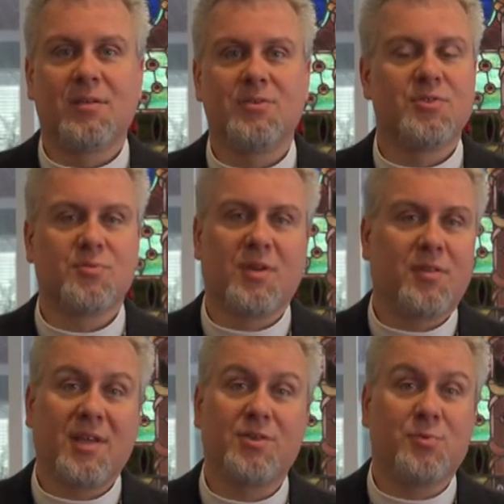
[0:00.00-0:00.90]
This is one
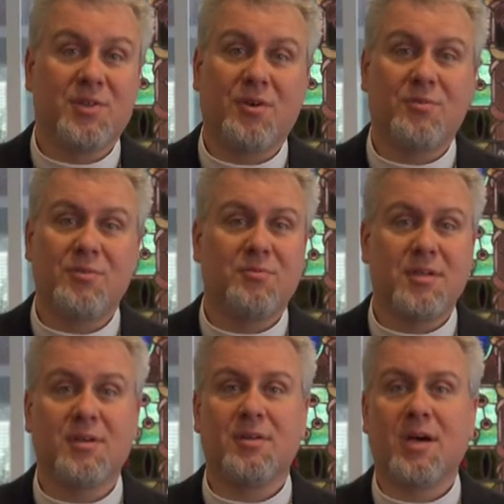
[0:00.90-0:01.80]
of the things we don't do
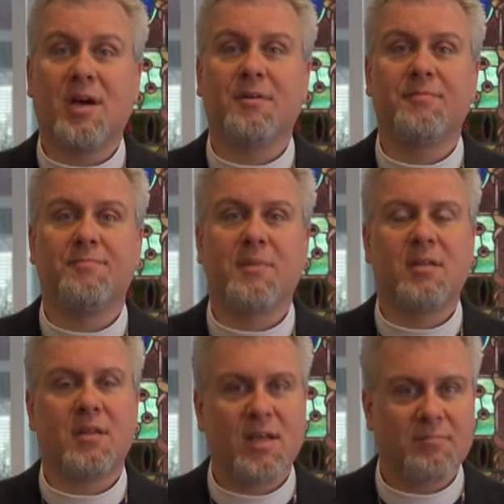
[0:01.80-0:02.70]
near enough,
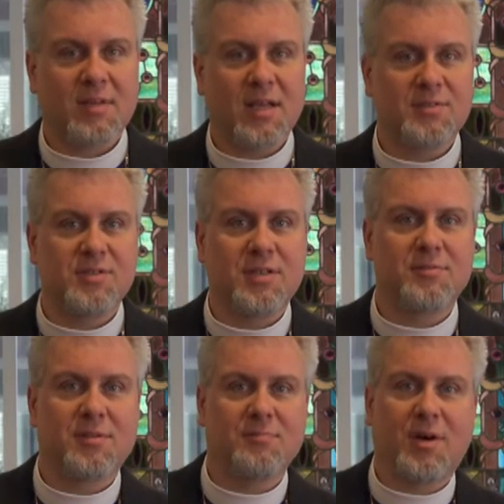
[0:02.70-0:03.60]
and yet, as
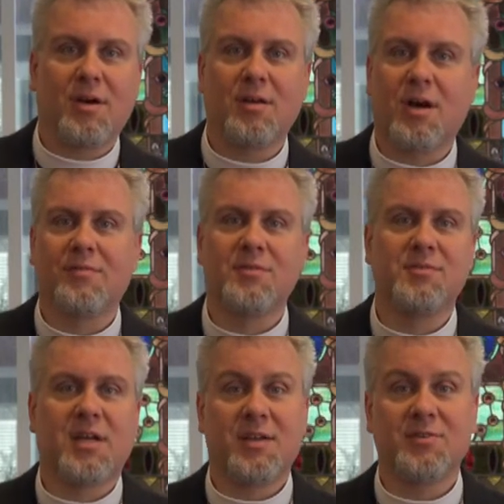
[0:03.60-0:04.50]
Dietrich Bonhoeffer
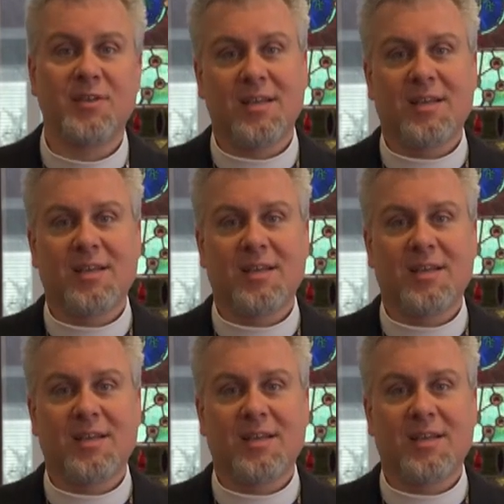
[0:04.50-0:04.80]
says,